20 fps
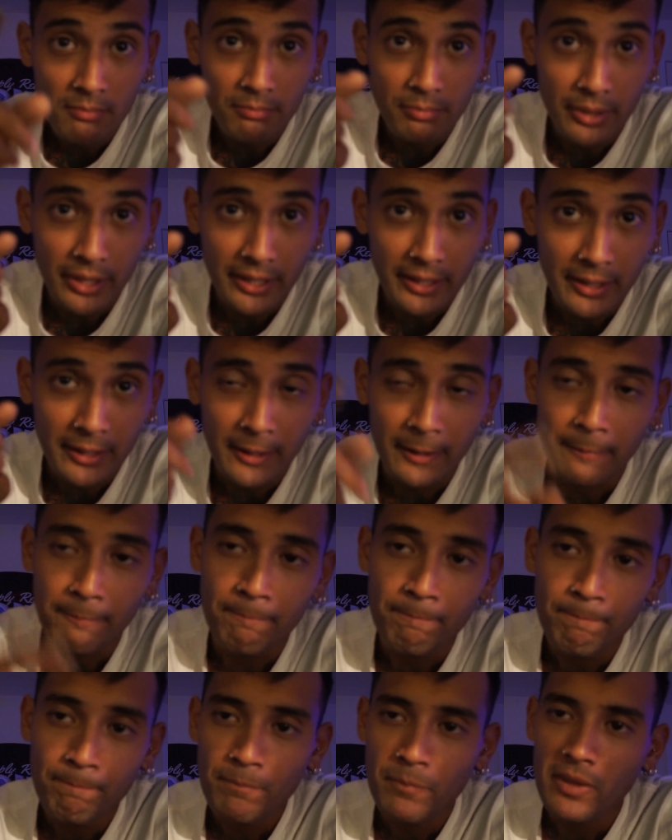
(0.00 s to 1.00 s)
but
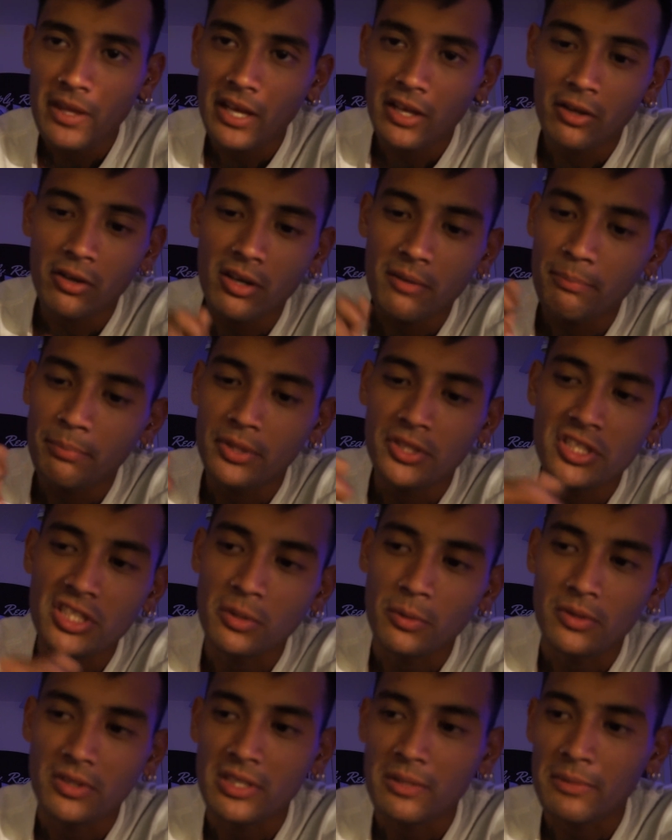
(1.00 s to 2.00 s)
I could have pushed
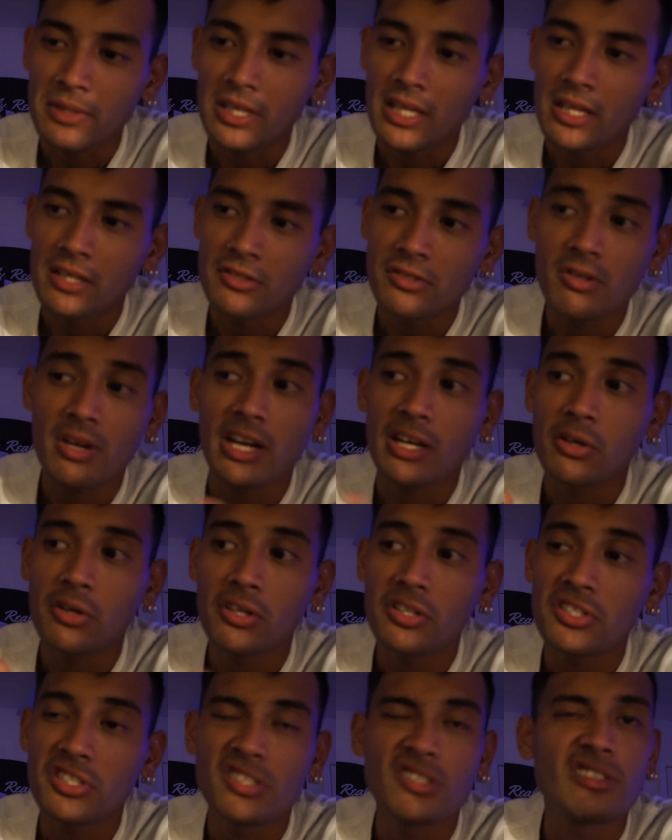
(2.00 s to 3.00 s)
it with something else, or I could
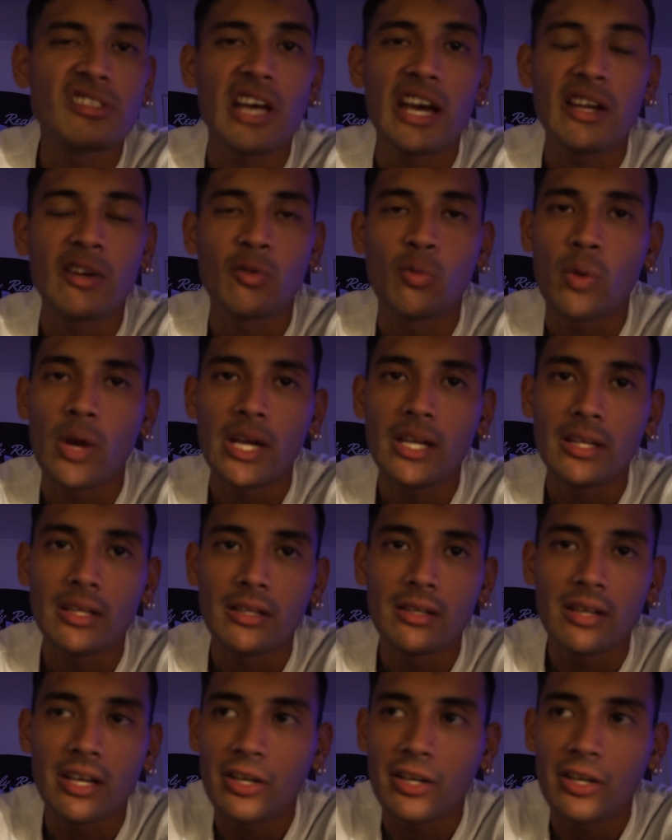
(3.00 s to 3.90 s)
have just sat and waited.